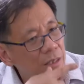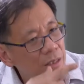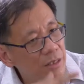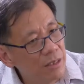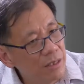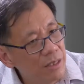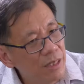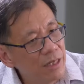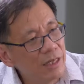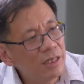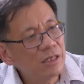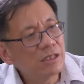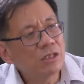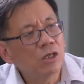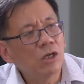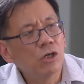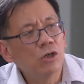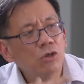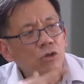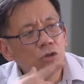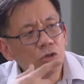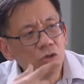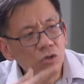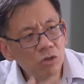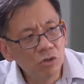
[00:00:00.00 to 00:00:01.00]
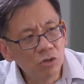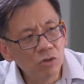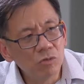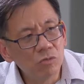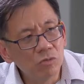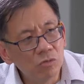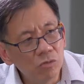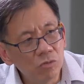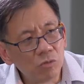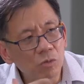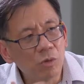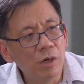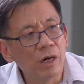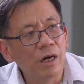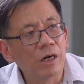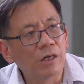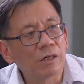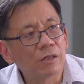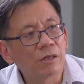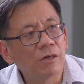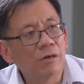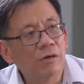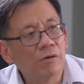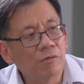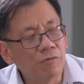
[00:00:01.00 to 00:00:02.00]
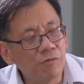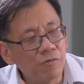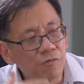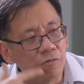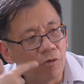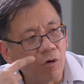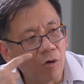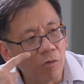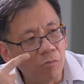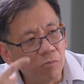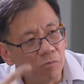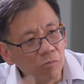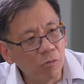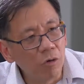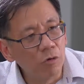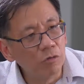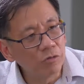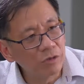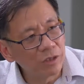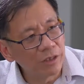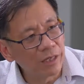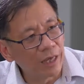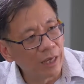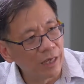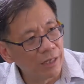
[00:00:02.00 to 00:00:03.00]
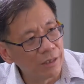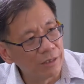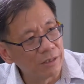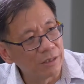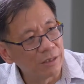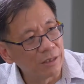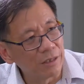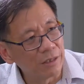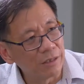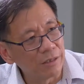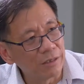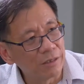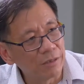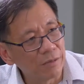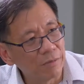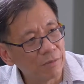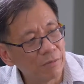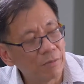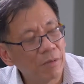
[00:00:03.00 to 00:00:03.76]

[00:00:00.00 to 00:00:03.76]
This should work for most cases.